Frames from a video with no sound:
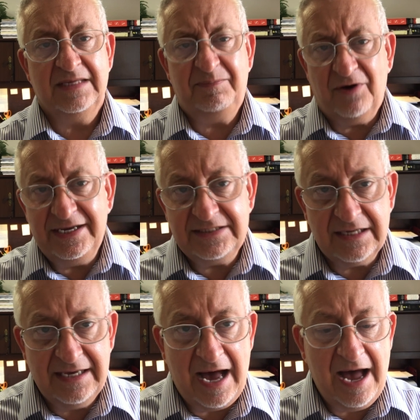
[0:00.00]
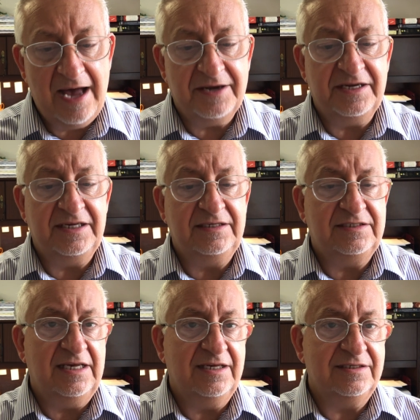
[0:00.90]
He prays to God and he
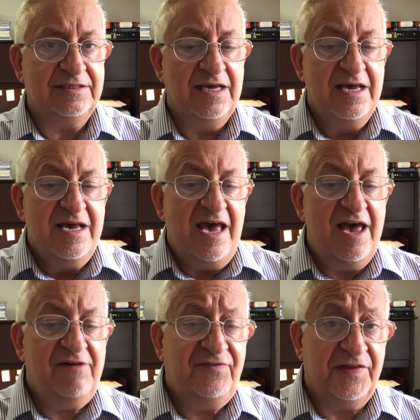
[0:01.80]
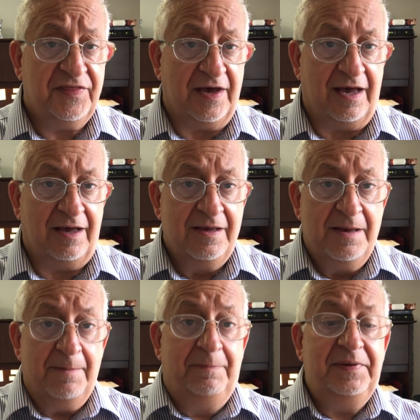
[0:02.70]
says, Ephatha,
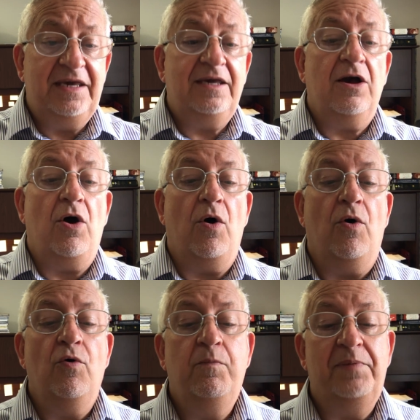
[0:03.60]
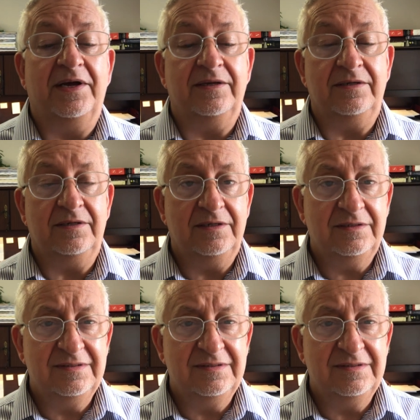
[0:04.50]
be opened.